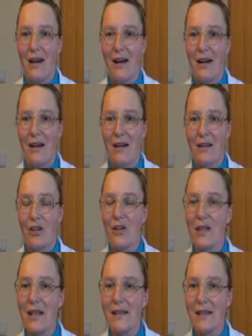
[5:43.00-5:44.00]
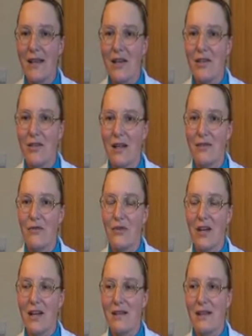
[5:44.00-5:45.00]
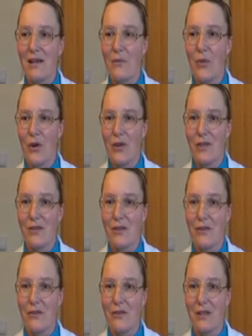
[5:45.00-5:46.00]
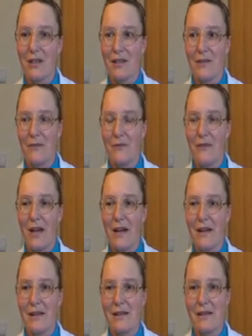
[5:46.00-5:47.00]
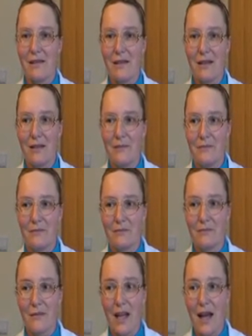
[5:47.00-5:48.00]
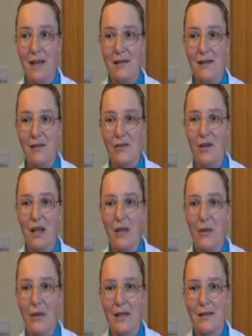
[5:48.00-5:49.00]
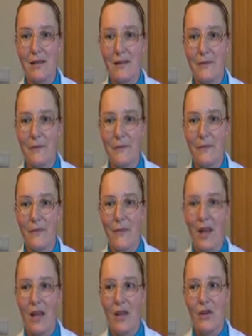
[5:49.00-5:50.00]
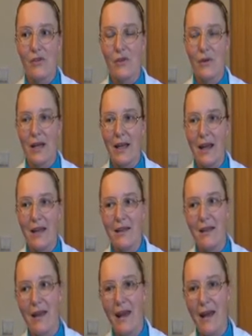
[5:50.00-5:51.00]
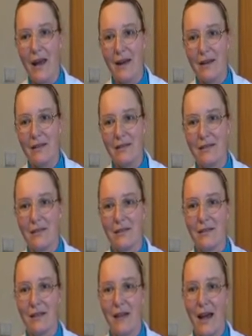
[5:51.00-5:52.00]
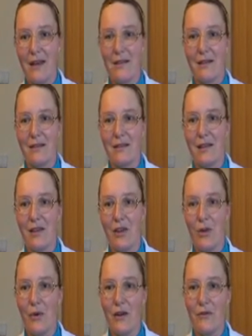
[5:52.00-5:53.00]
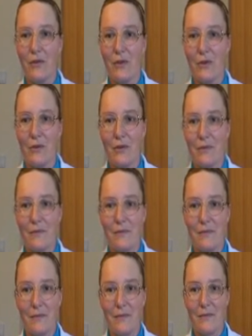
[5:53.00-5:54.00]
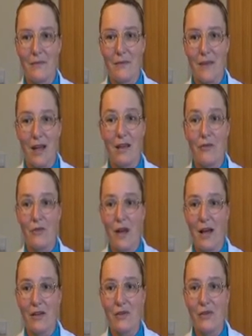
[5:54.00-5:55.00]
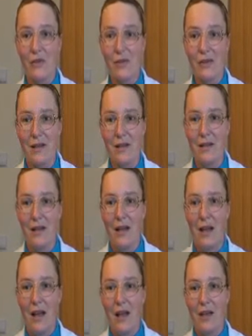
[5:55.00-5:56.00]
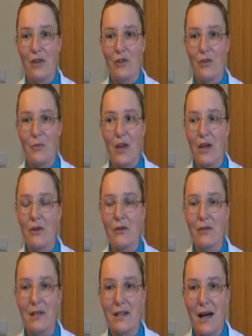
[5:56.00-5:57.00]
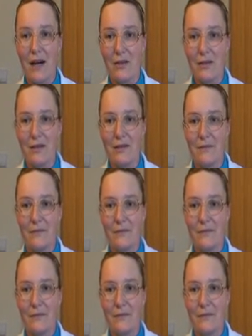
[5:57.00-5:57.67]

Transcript: condensation and freezing points of various gases or liquids. So again, the air gathered in the UFO and the flying saucer could be cooled down,